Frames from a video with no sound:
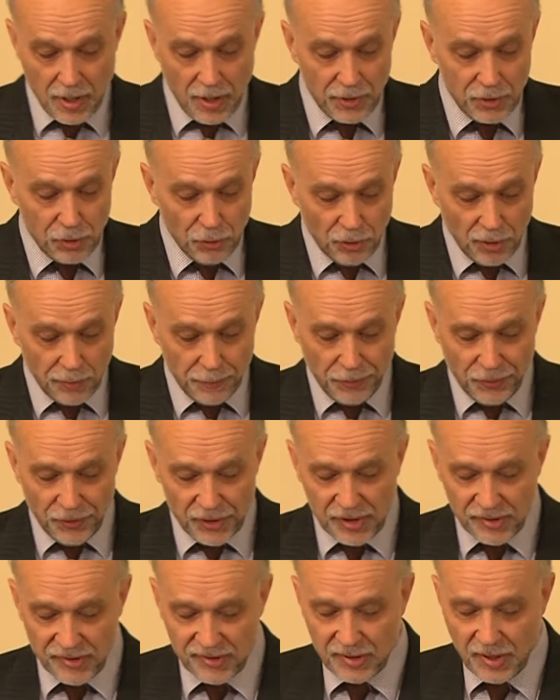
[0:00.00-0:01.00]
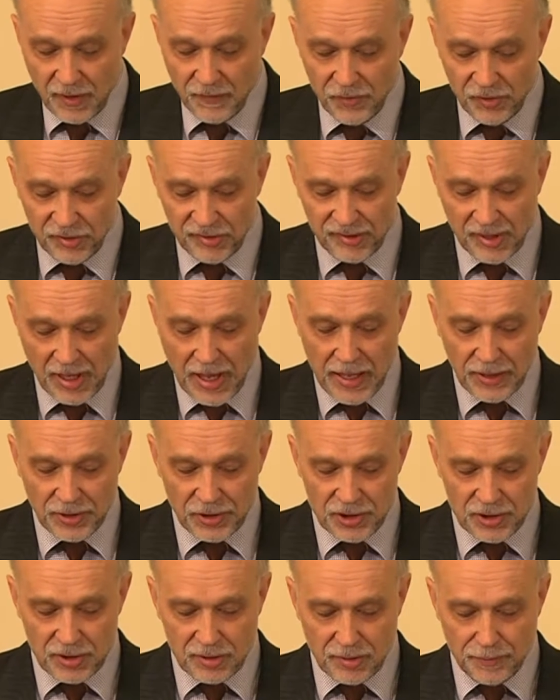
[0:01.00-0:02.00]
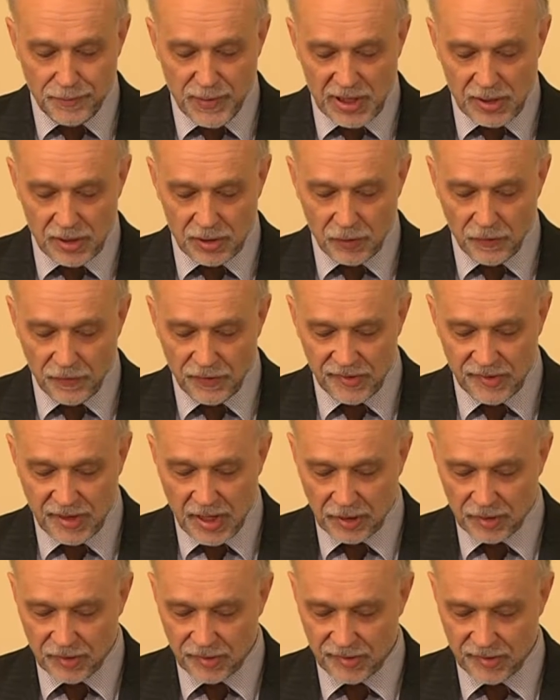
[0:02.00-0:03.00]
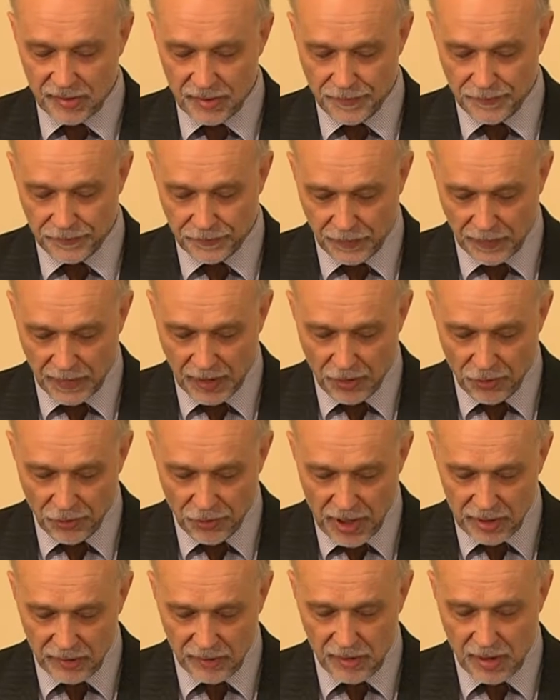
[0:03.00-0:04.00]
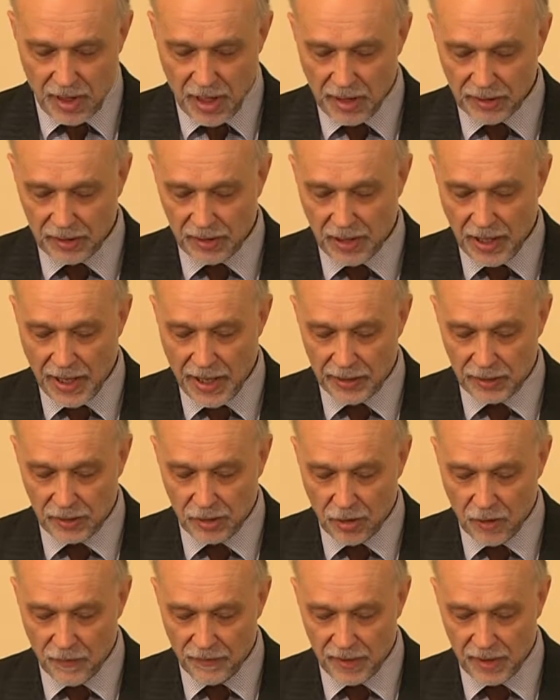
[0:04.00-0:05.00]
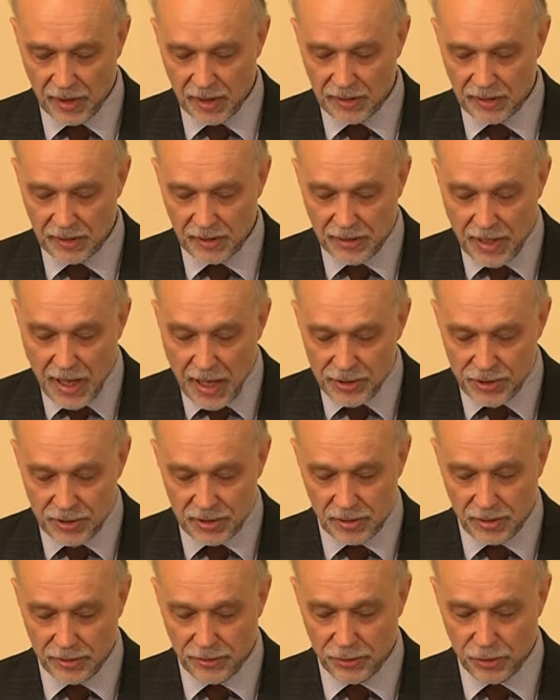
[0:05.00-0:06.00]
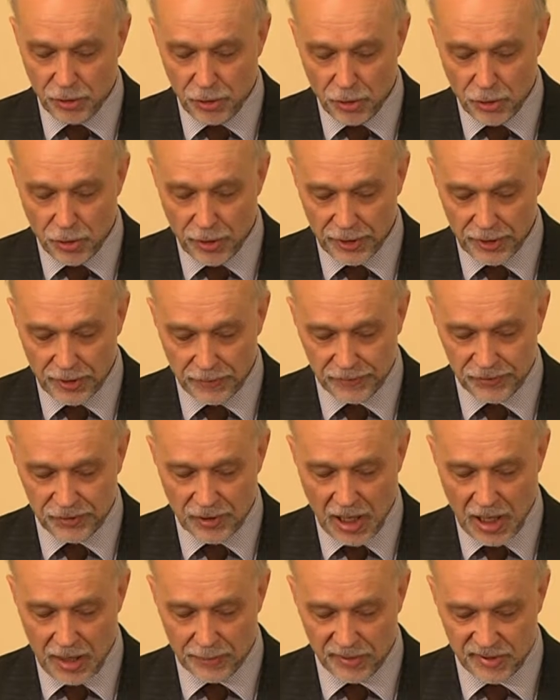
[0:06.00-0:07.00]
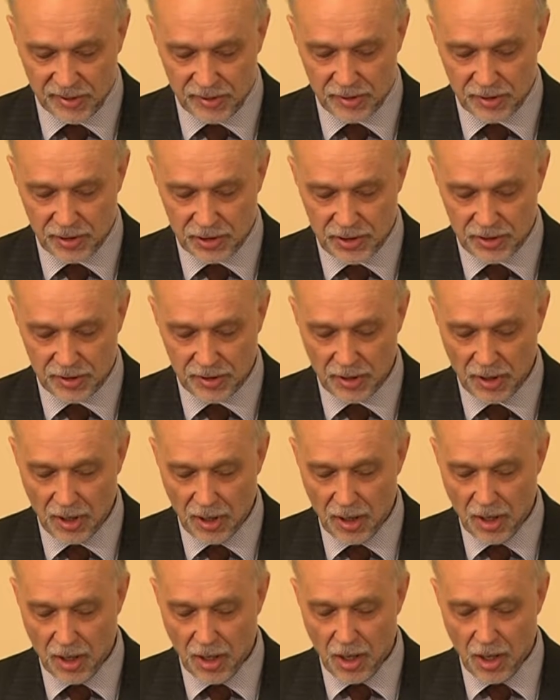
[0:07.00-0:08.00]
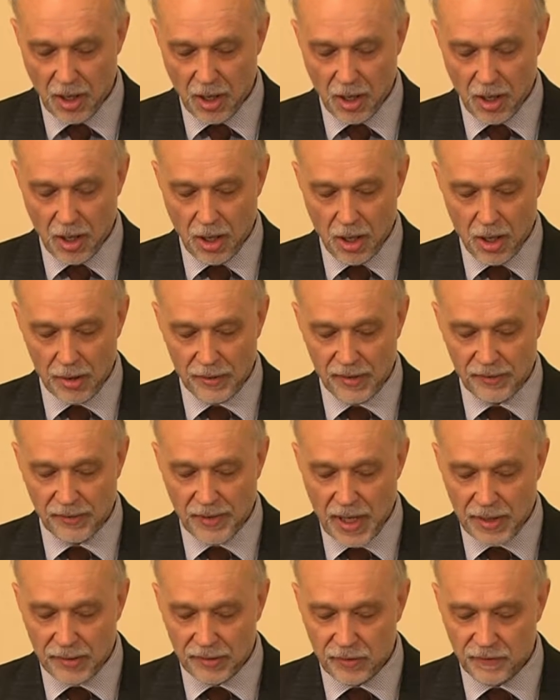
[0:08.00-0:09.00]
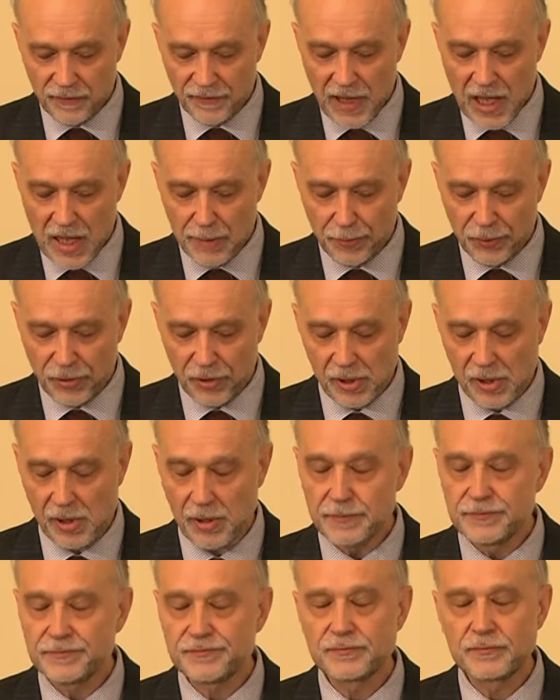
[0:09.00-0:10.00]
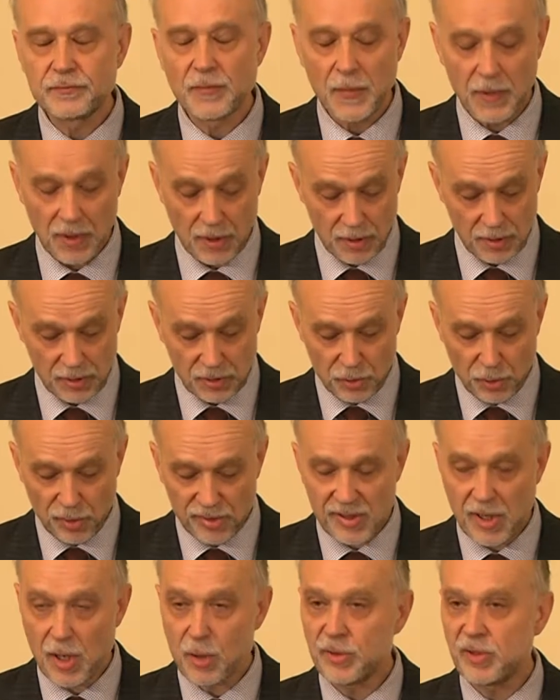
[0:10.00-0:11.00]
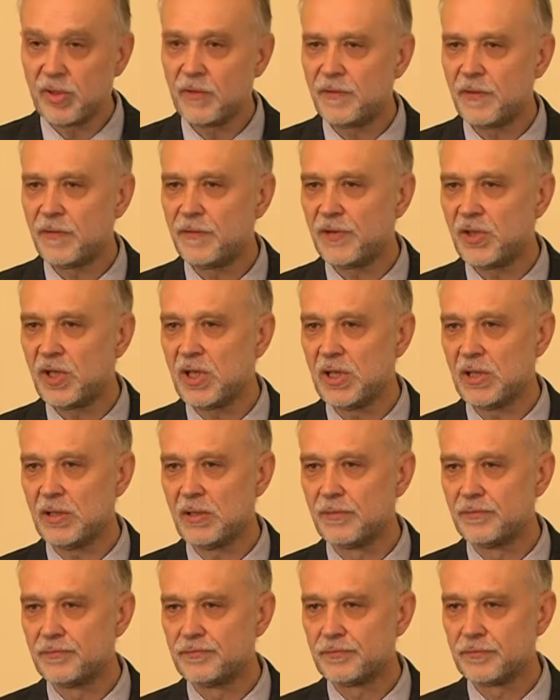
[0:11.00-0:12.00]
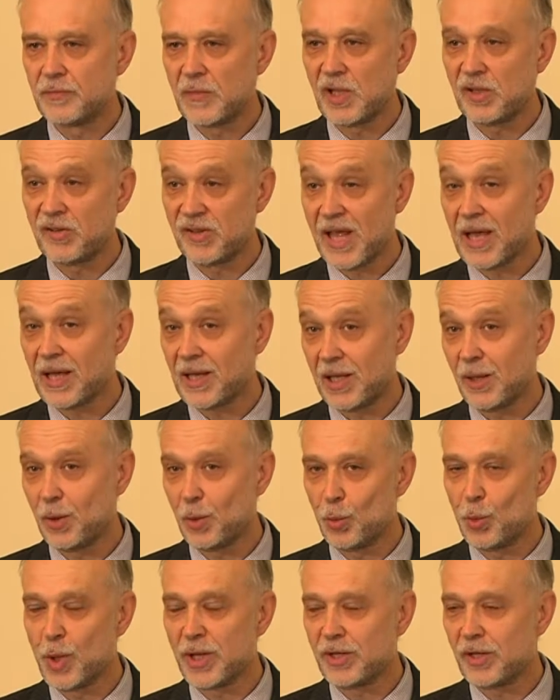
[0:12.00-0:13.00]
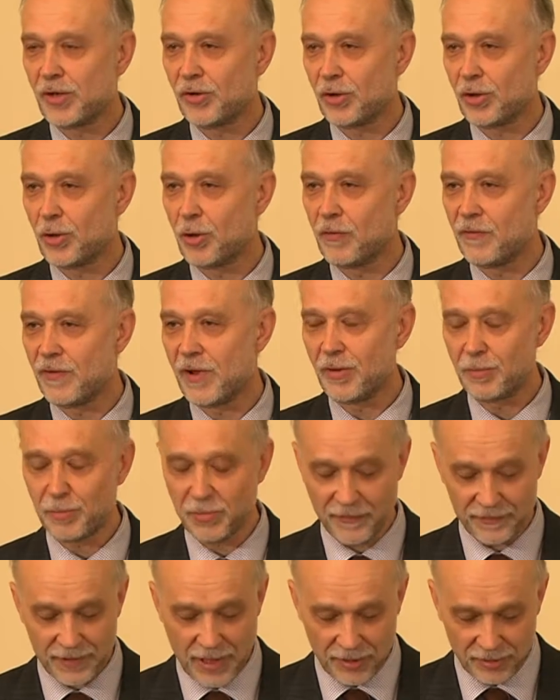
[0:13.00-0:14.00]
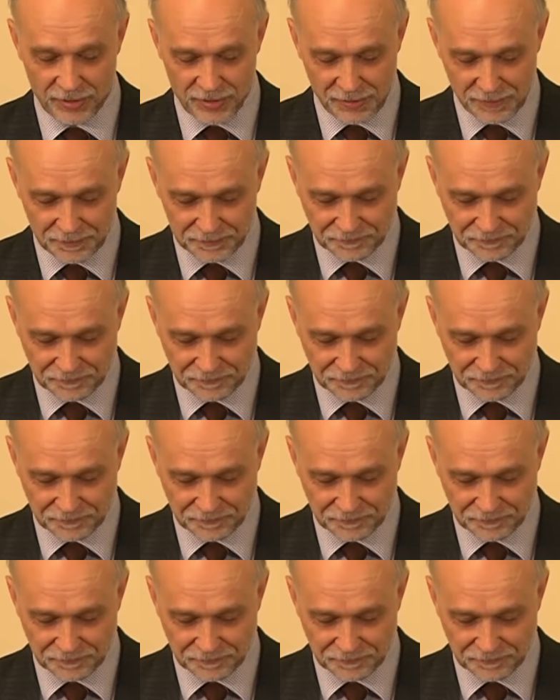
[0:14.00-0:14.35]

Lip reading: Europe rediscovers ancient meaning of sex, read the headline of the International New York Times edition on the 9th of April 2015, exactly 1 year ago, very providential.